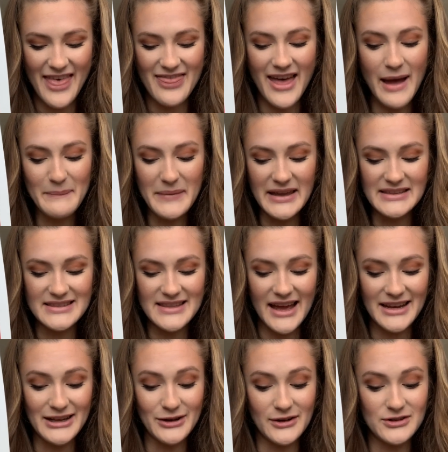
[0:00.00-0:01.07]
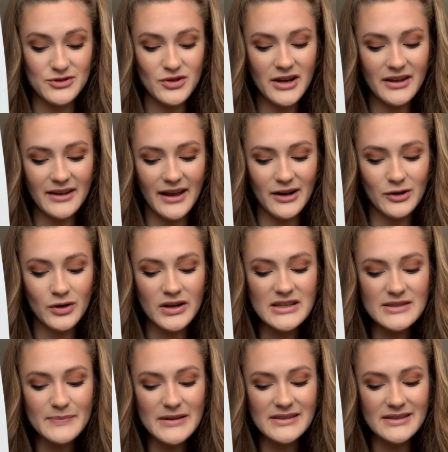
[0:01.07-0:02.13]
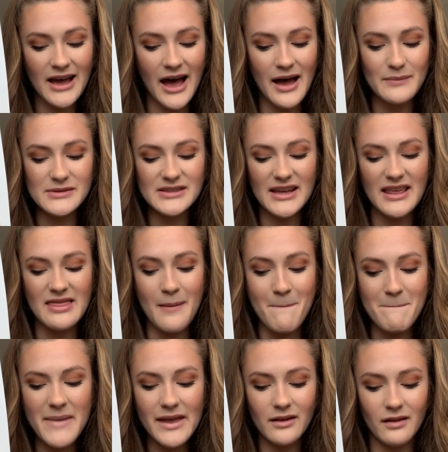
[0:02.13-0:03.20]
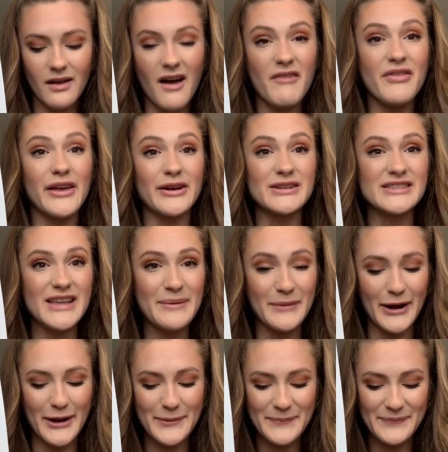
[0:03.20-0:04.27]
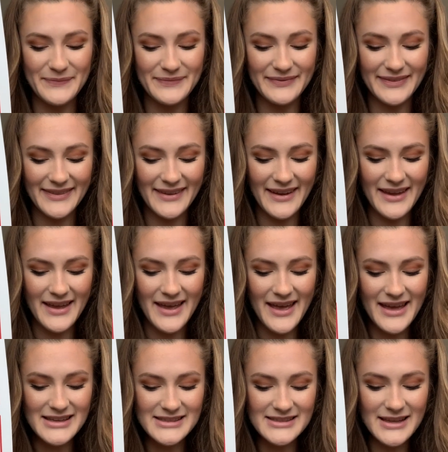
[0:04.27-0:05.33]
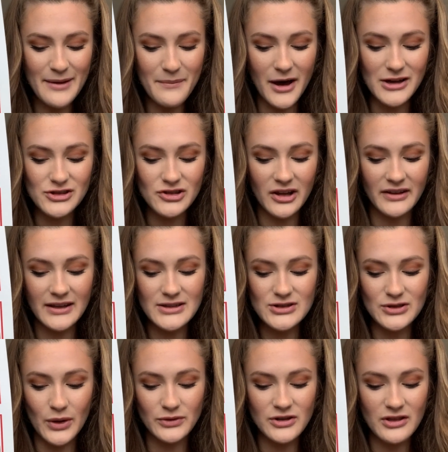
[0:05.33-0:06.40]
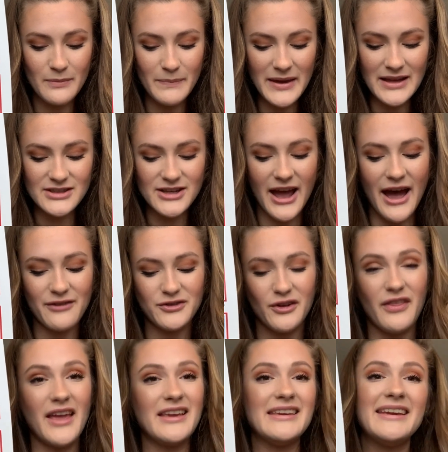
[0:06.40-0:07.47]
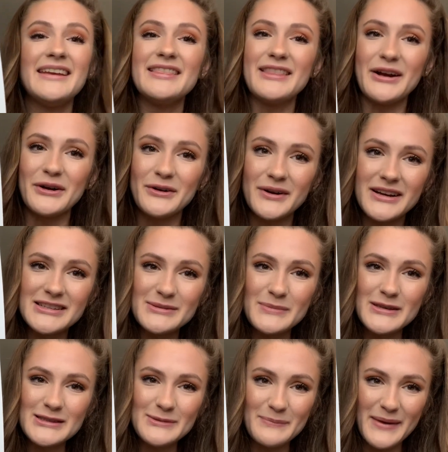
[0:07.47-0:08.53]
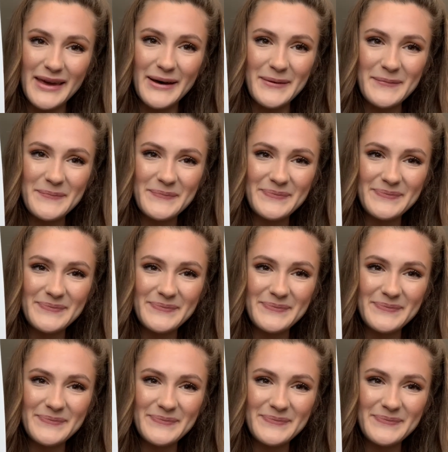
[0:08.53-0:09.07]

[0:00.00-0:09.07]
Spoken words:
That means that in Australia, Christmas comes in the middle of their summer. Some Australians go to the beach after they eat their Christmas meal.